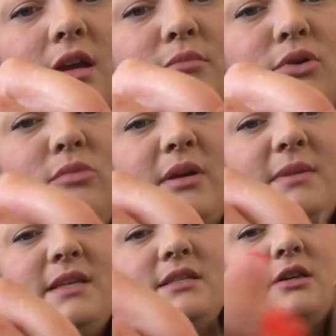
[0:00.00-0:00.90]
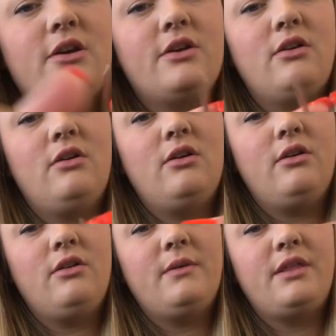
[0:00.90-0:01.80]
and pull my piece of yarn
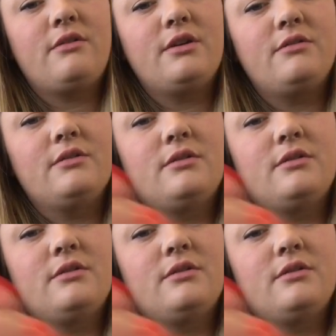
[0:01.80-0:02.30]
all the way through.